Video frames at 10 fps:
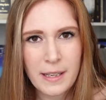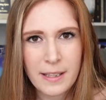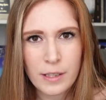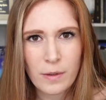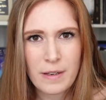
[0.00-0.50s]
on the
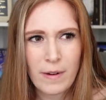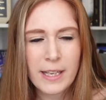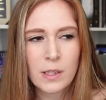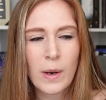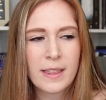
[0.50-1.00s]
screen, right?
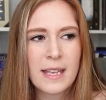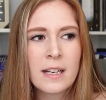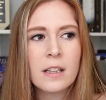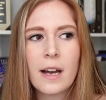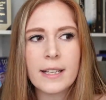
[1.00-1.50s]
So I
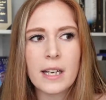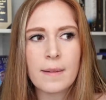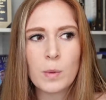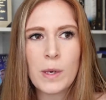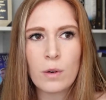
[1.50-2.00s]
think a lot of
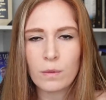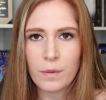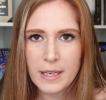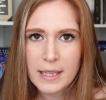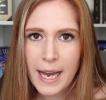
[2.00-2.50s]
times we don't
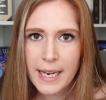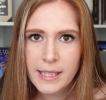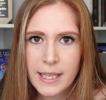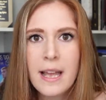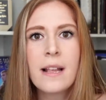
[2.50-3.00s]

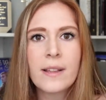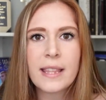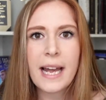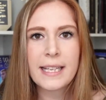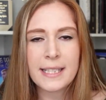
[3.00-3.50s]
realize that
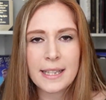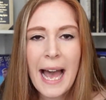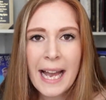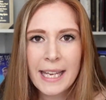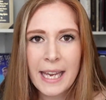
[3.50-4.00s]
that is
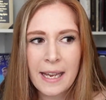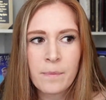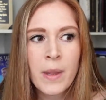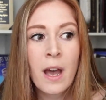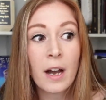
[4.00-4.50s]
lacking
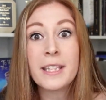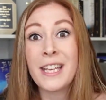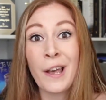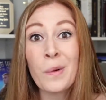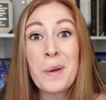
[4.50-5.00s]

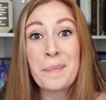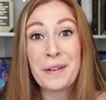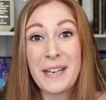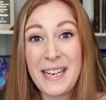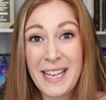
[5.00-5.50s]
until we
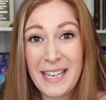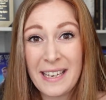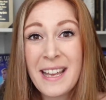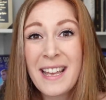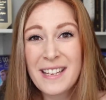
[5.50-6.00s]
put it
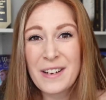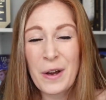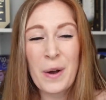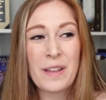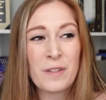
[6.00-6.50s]
in. You
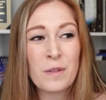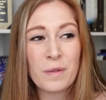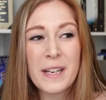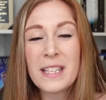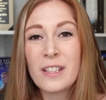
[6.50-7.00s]
know, if you
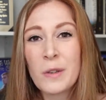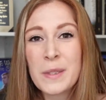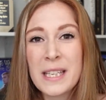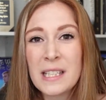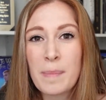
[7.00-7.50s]
read two
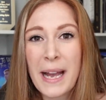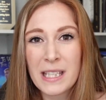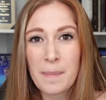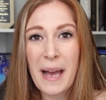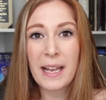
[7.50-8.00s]
scenes back
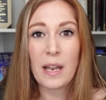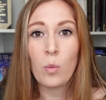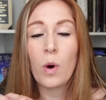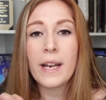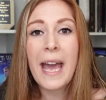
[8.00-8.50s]
to back
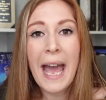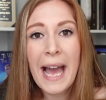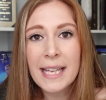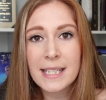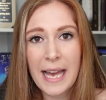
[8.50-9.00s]
and one
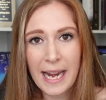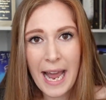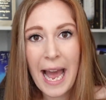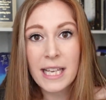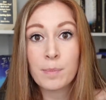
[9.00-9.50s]
has that,
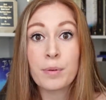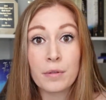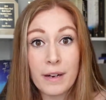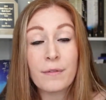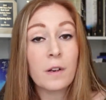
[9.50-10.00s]
has
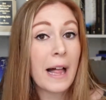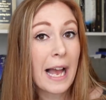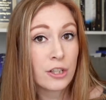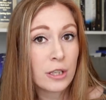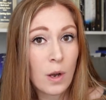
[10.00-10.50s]
peripheral
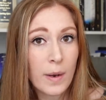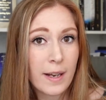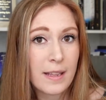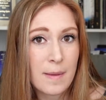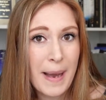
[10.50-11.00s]
action going
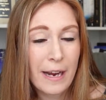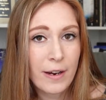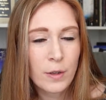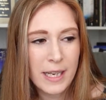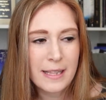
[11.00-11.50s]
on in the
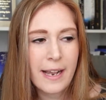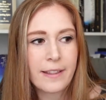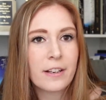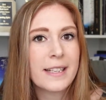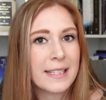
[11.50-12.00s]
background and the
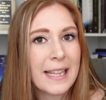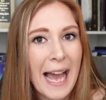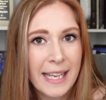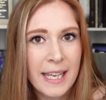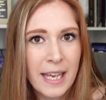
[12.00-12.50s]
other is
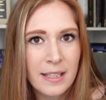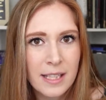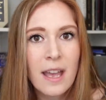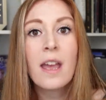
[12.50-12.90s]
lacking it,